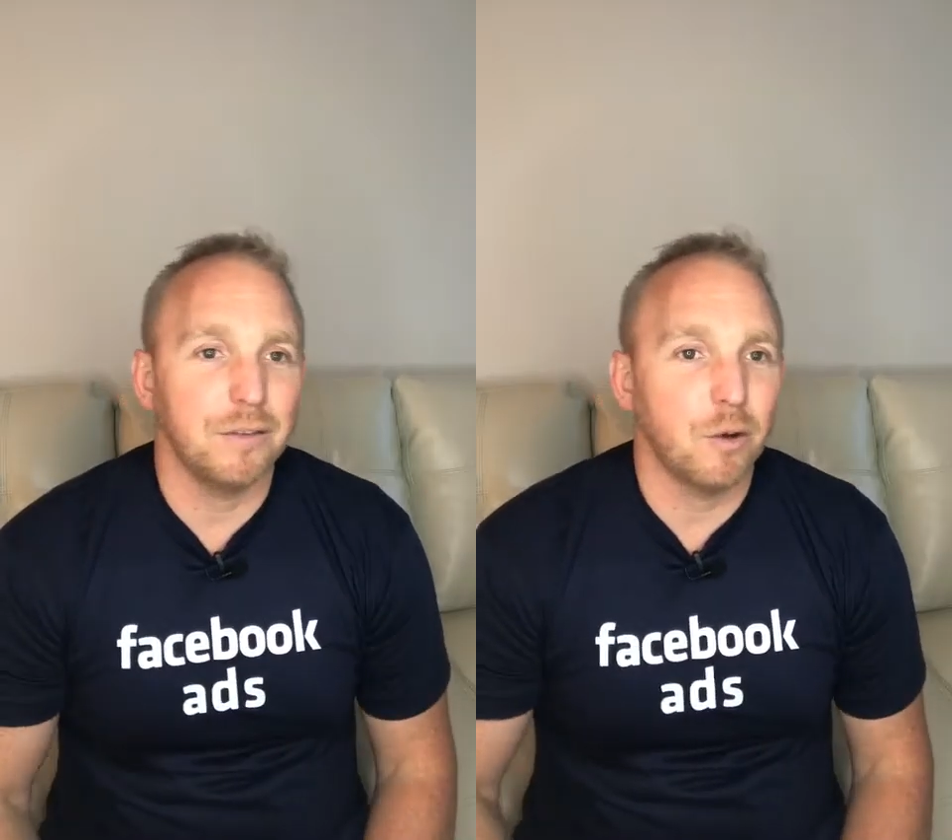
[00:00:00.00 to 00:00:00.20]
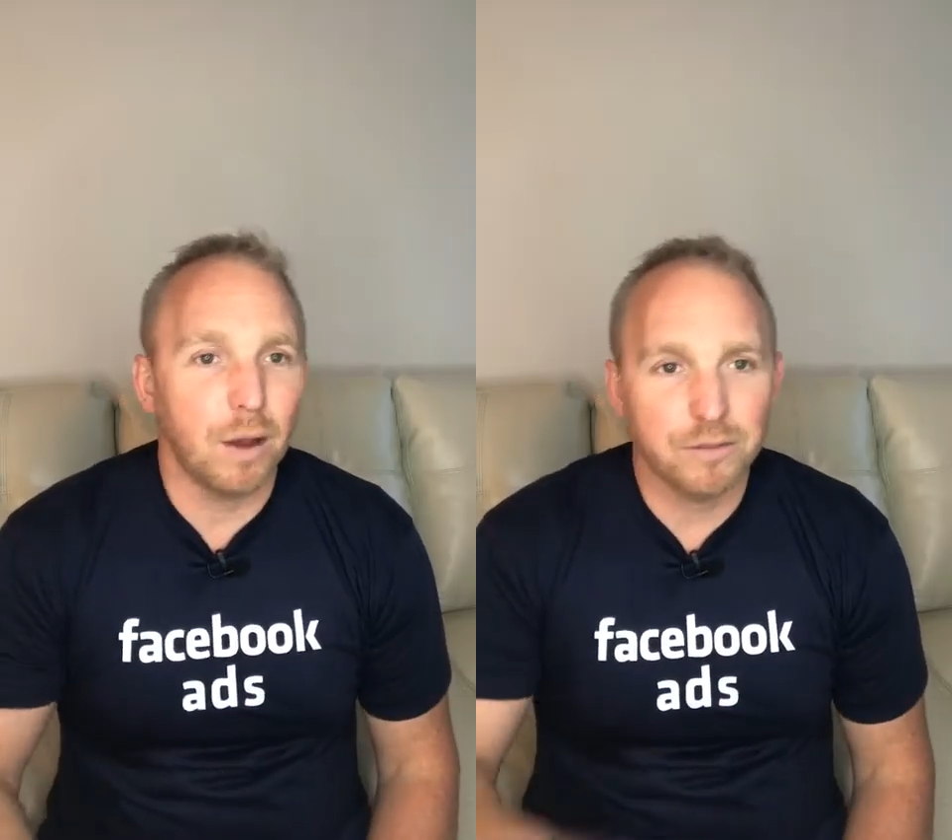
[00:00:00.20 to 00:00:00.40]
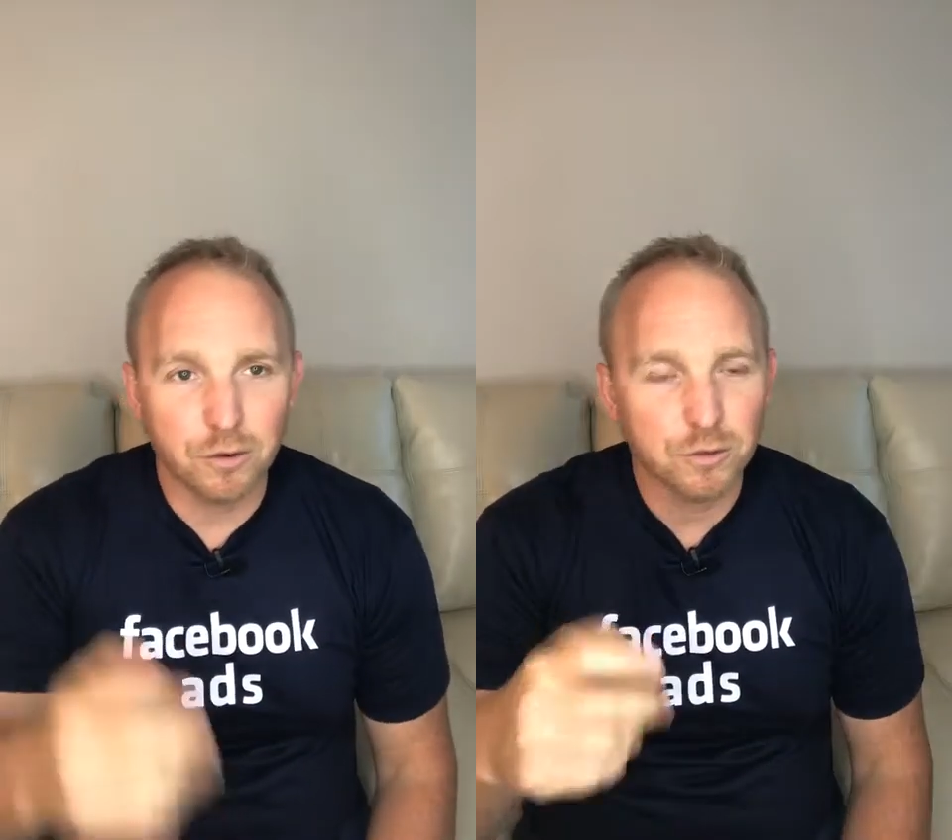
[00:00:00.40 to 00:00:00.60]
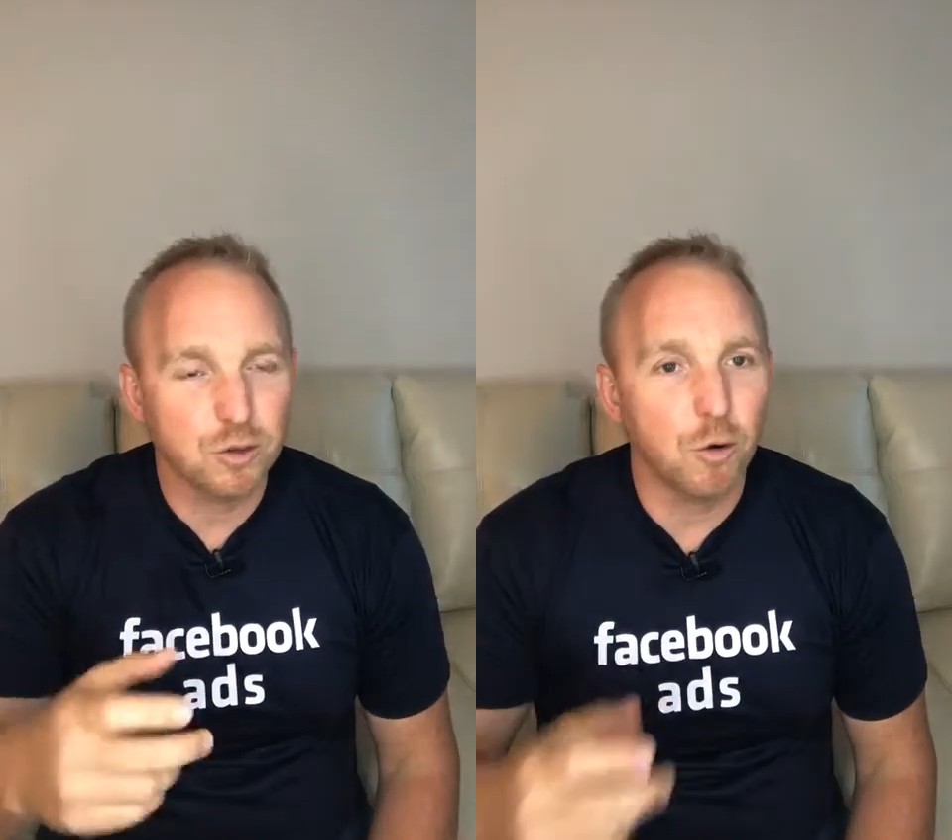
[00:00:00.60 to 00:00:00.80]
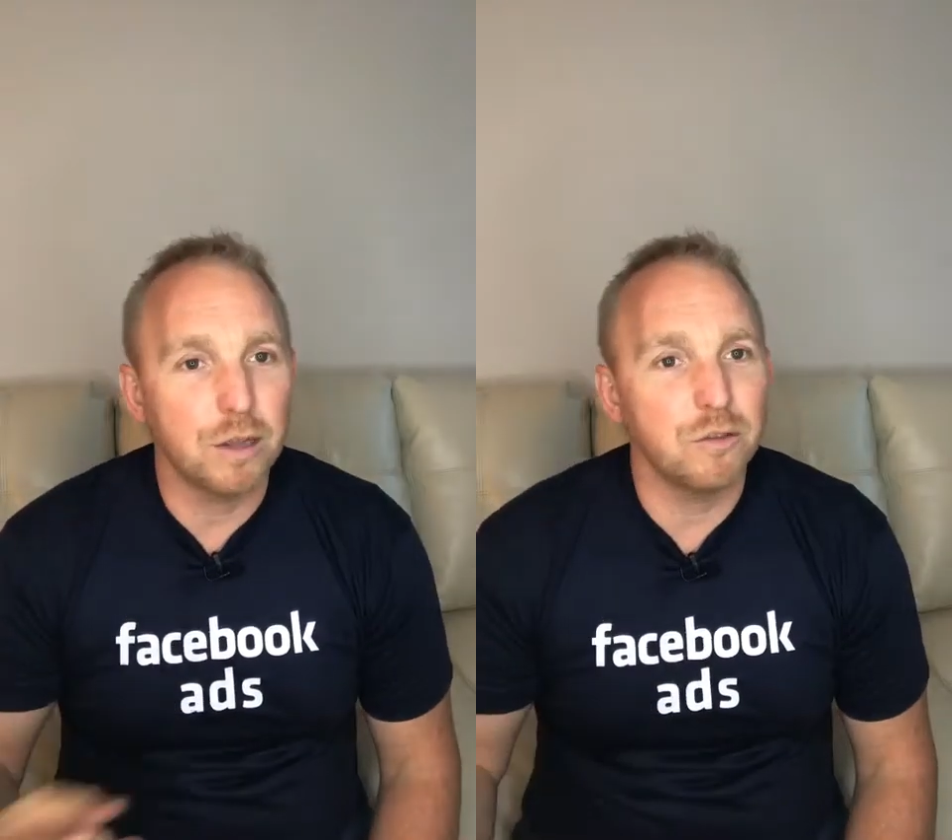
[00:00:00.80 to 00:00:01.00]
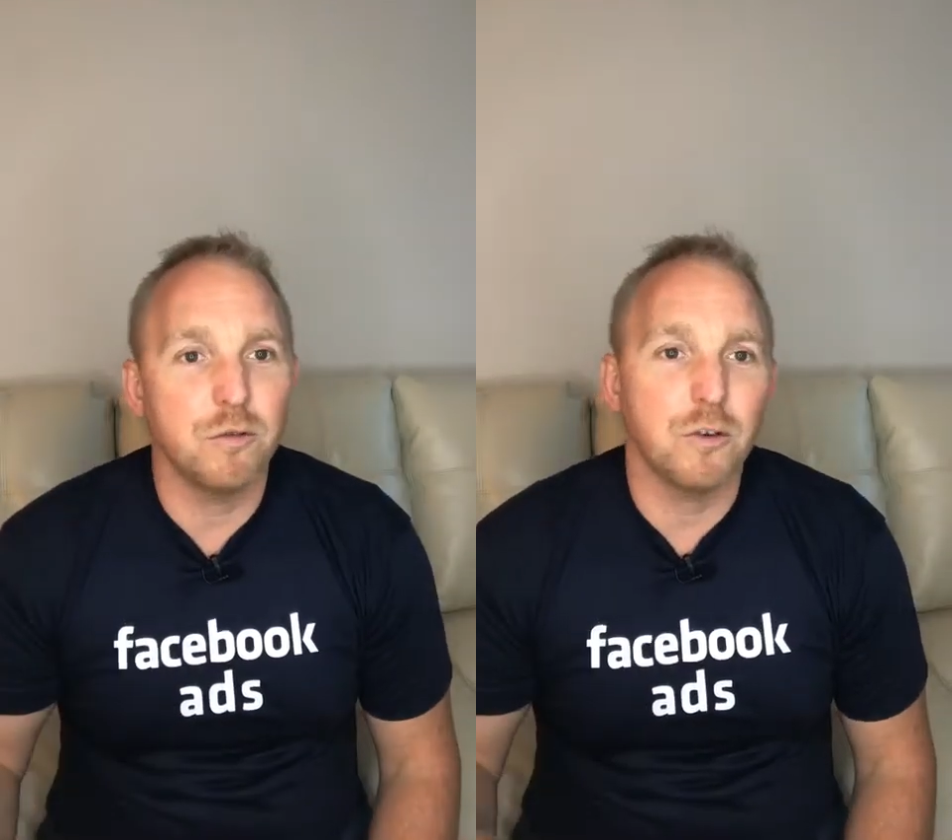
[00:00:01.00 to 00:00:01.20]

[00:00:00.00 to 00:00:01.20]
So as they're scrolling through,